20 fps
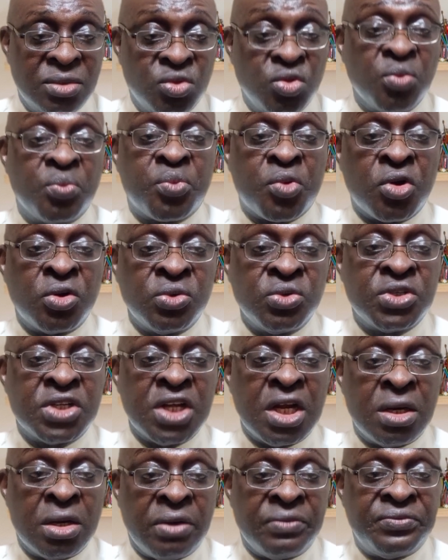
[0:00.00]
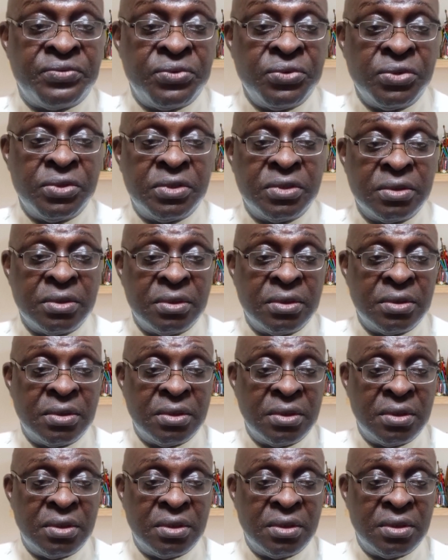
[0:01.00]
to produce enough food
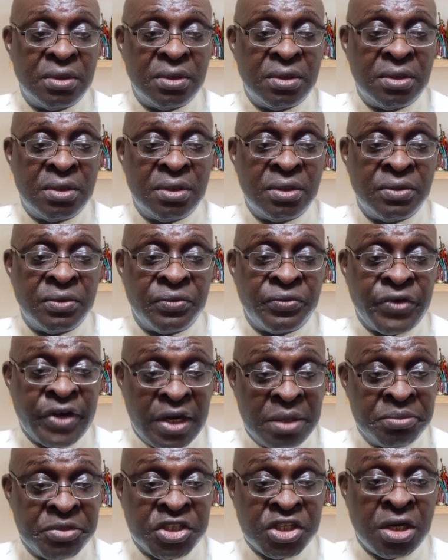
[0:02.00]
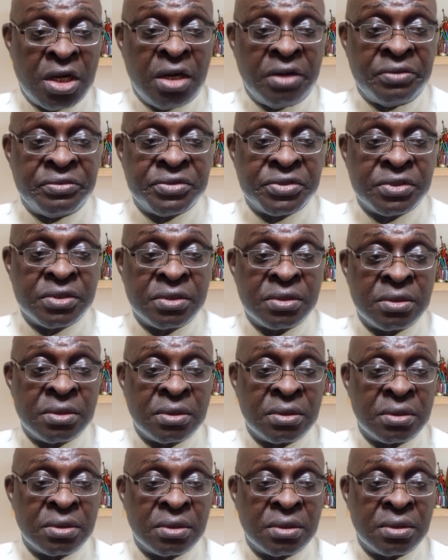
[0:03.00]
for themselves
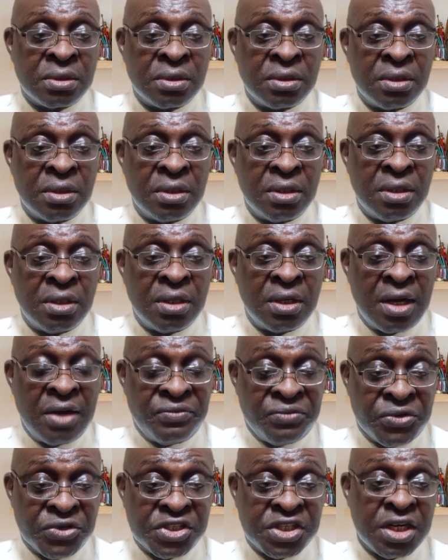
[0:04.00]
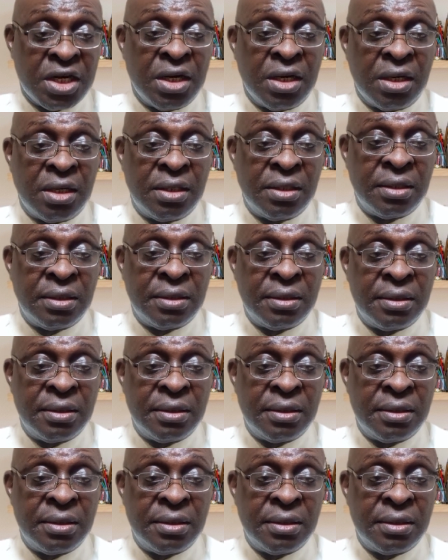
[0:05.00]
and for sale.